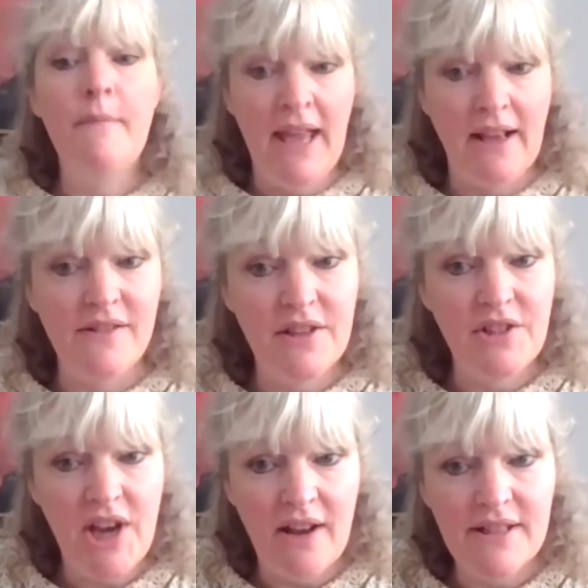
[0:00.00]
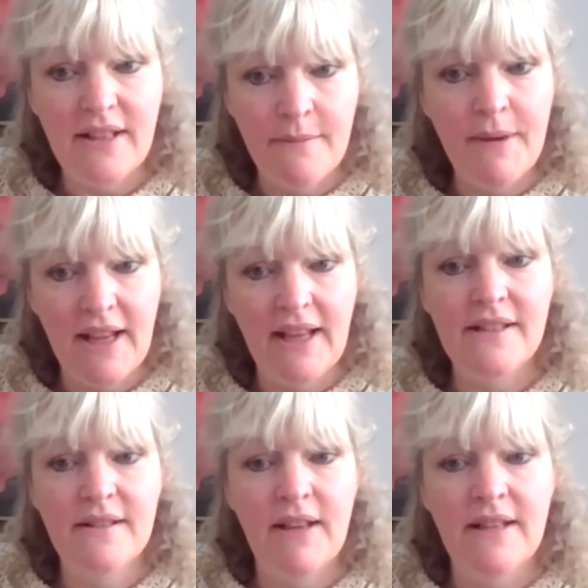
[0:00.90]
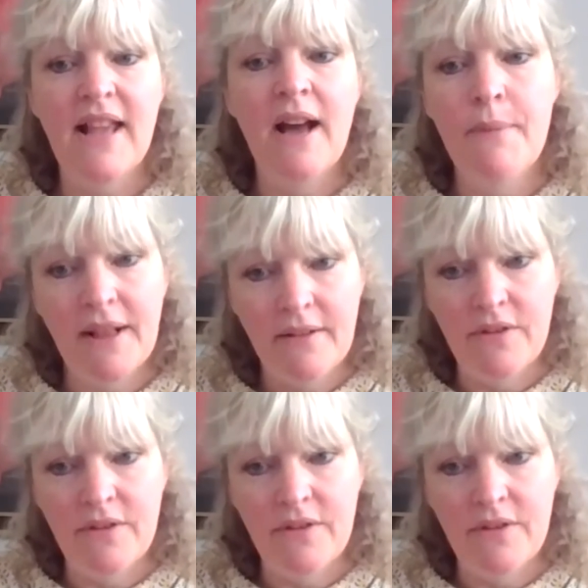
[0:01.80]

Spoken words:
it goes to charity. The money is helping